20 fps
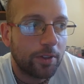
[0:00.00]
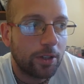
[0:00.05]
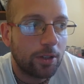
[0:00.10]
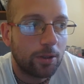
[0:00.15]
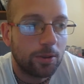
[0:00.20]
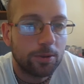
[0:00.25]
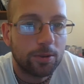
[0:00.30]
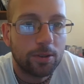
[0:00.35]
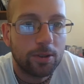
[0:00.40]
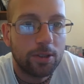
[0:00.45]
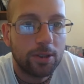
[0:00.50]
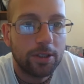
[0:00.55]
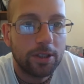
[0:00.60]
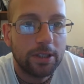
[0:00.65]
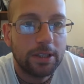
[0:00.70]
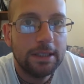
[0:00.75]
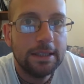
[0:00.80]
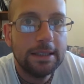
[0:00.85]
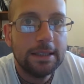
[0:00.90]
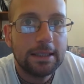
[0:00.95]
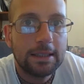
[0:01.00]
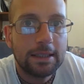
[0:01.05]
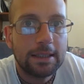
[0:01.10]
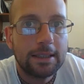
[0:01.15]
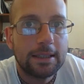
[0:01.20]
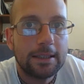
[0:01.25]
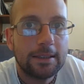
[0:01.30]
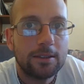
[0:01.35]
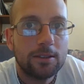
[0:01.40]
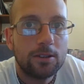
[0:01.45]
the Golden Order
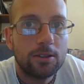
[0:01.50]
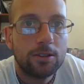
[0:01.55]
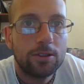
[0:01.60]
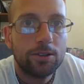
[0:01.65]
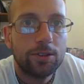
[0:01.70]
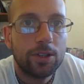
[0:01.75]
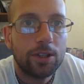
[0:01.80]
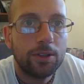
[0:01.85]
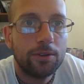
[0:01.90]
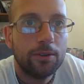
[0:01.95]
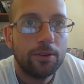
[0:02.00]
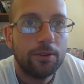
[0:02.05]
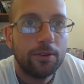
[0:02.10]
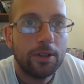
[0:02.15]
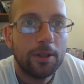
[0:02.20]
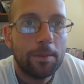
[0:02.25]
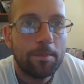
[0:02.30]
and all sorts of